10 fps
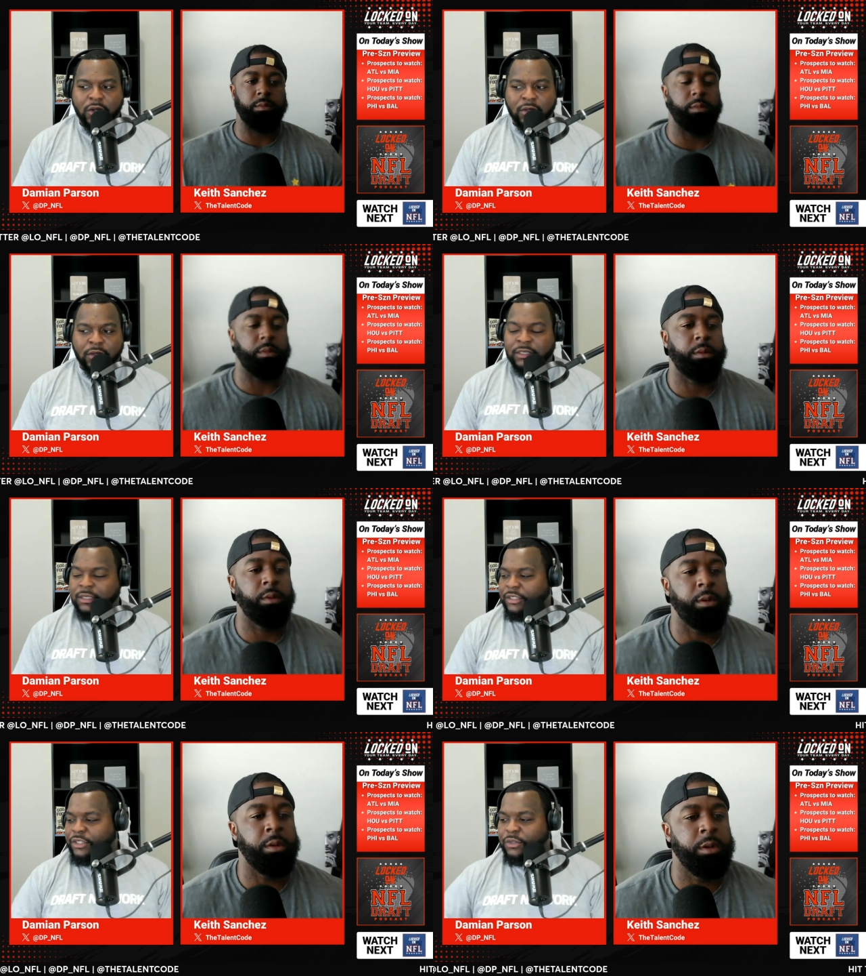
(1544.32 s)

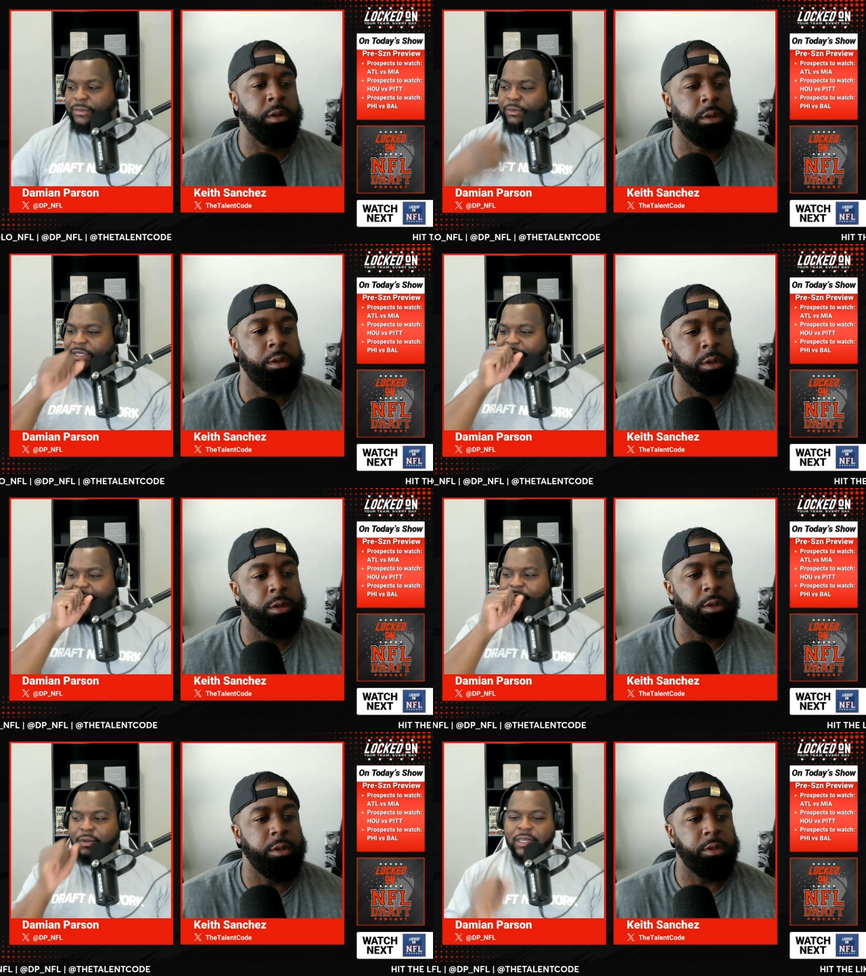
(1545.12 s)
Speaker 1: excuse me with
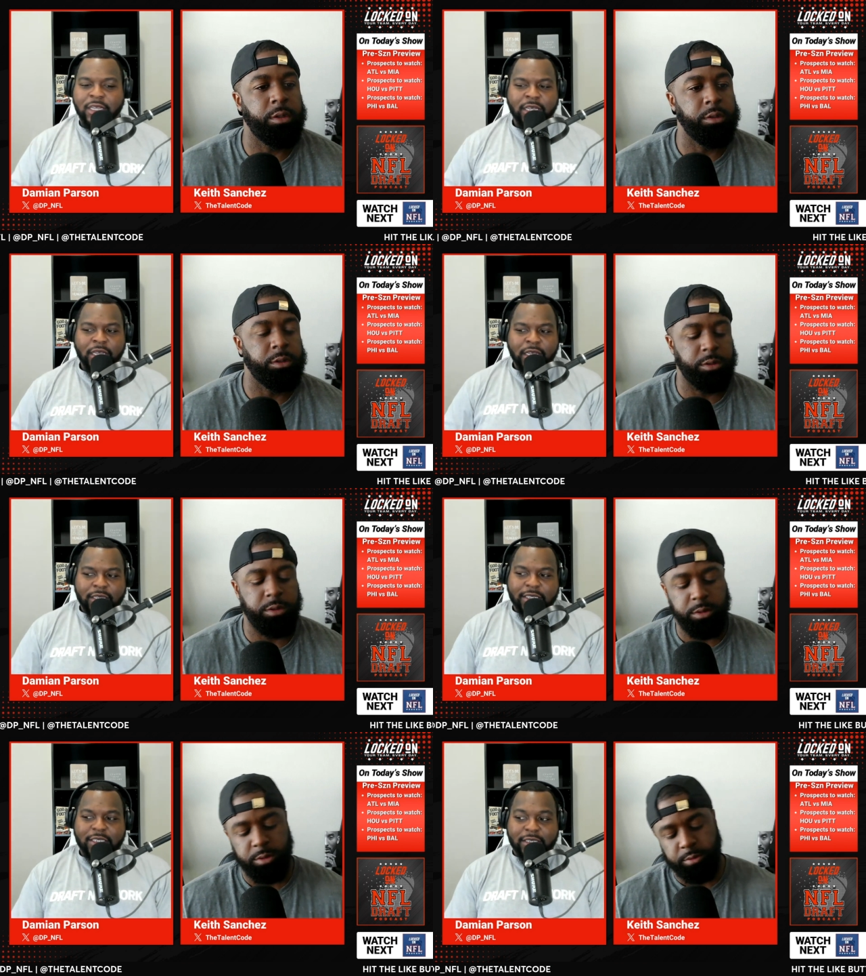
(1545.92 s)
Dankwa
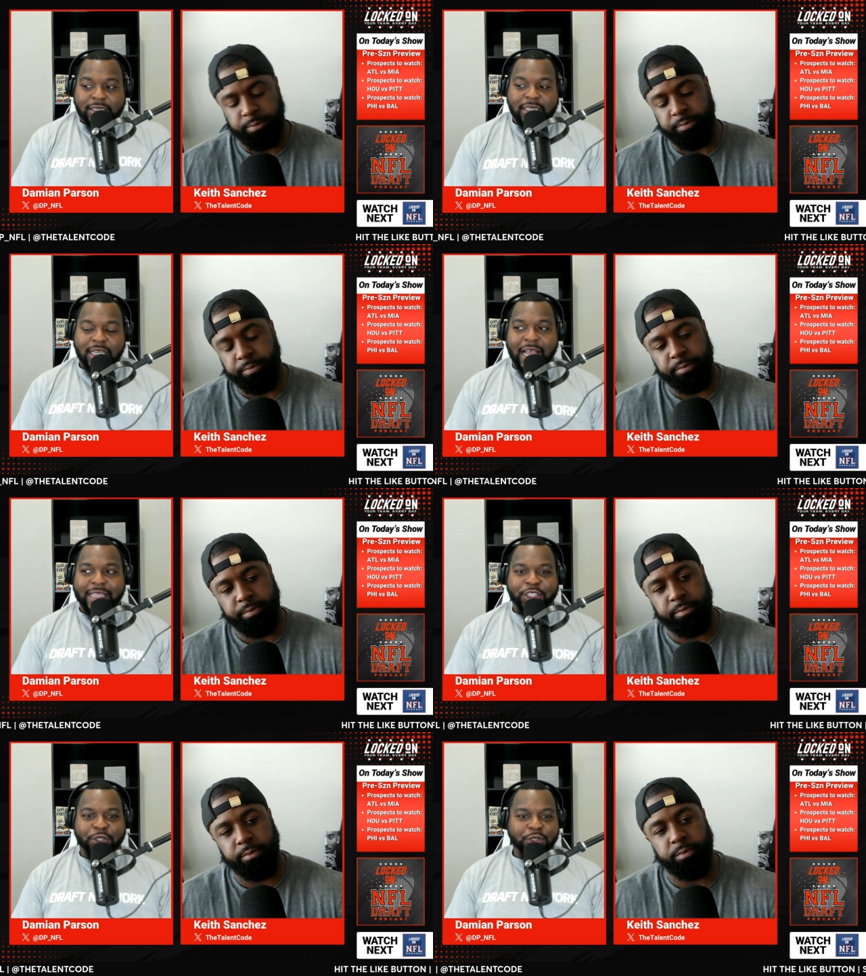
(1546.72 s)
this is this is a guy that
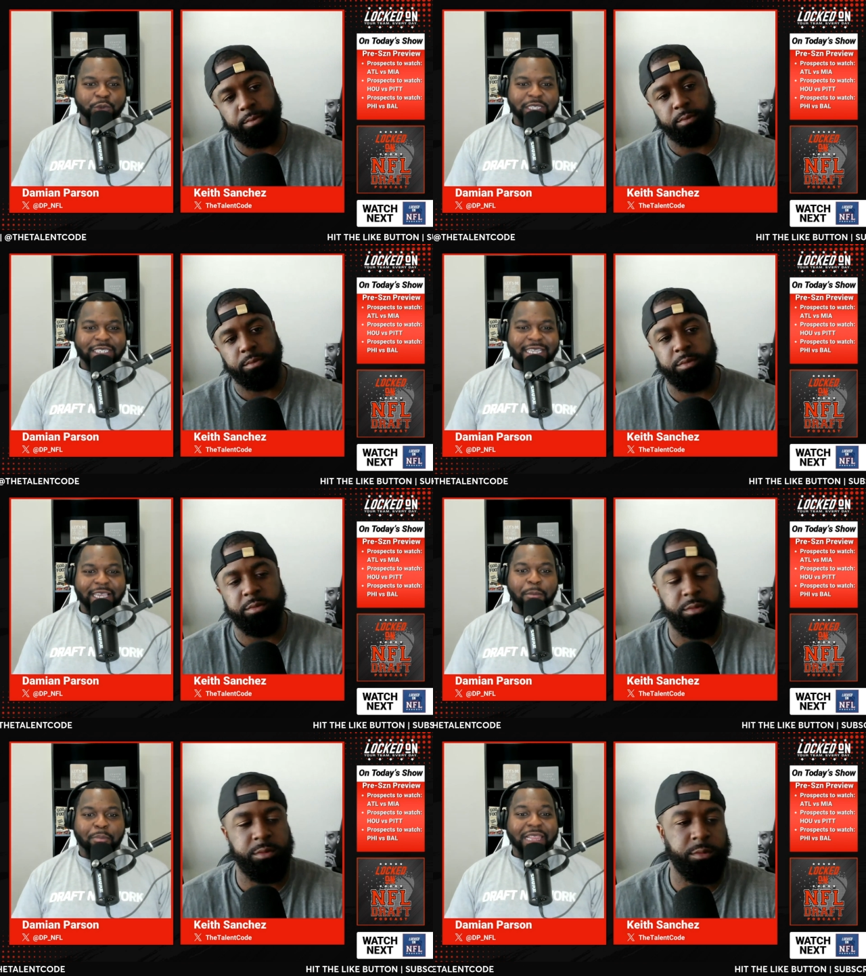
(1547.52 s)
you just want to see him
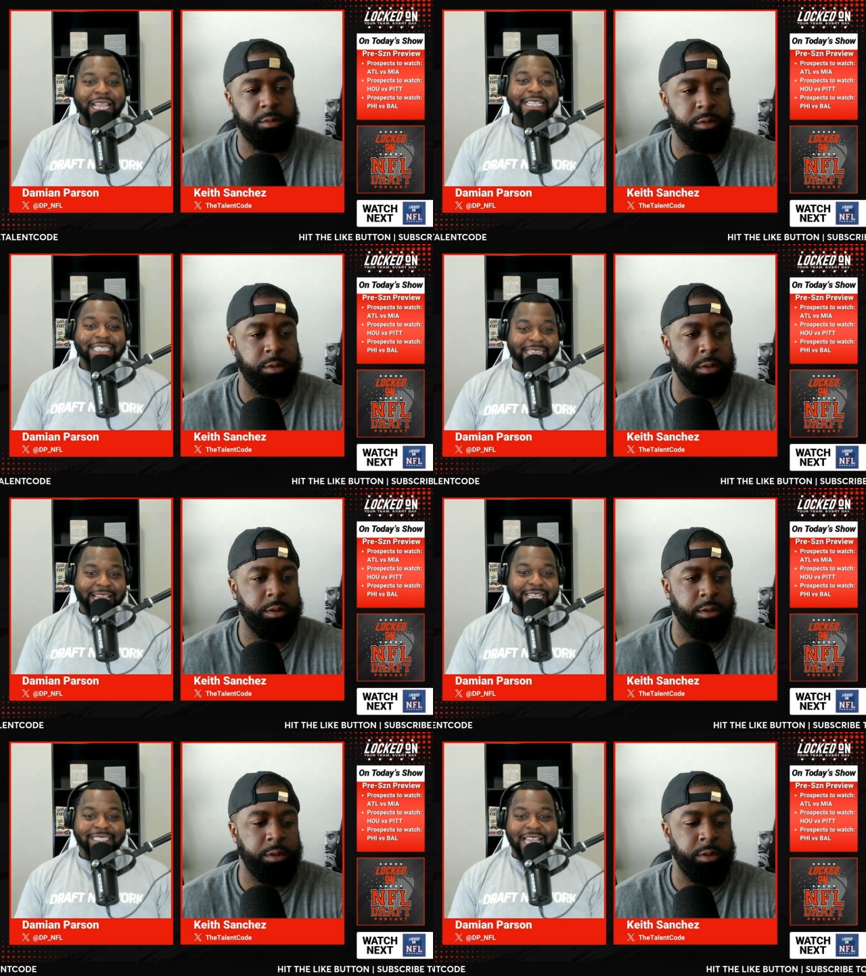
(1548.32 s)
play to
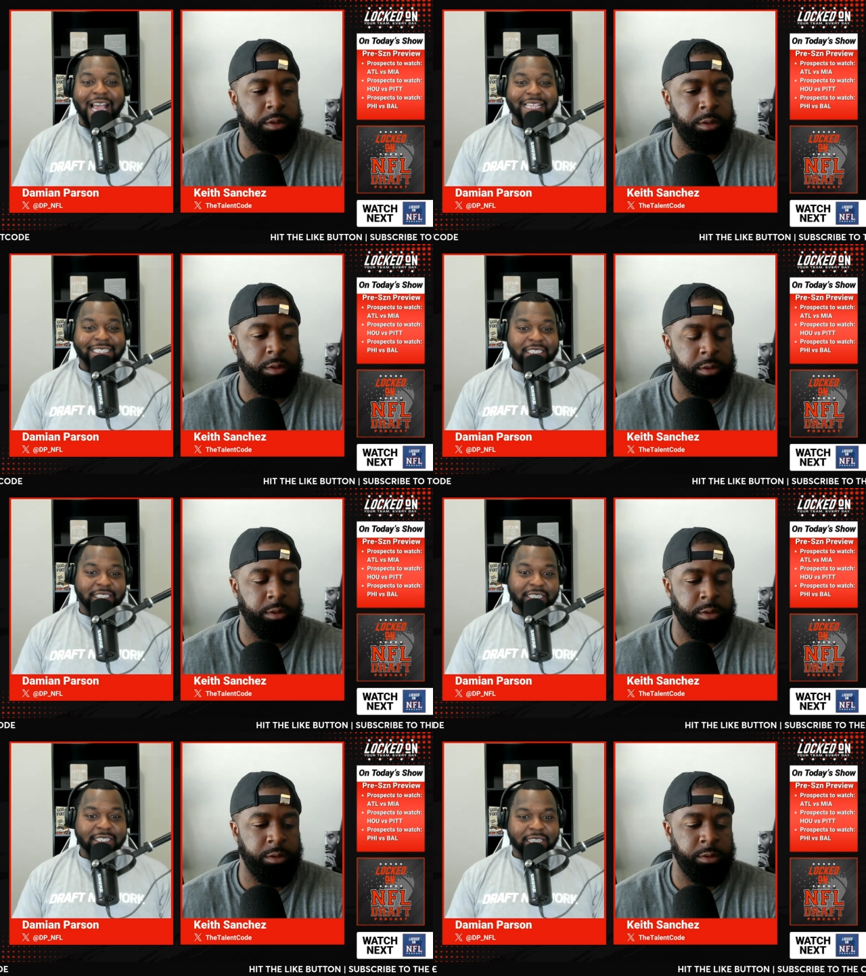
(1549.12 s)
that size
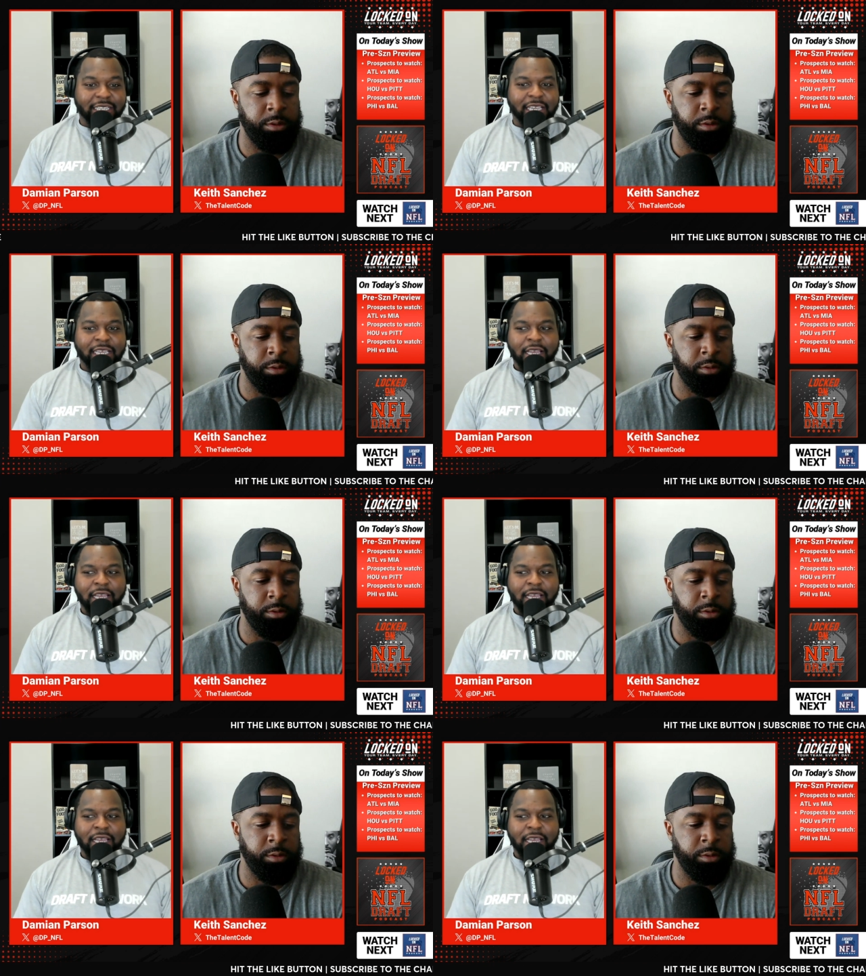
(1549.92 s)
consistently.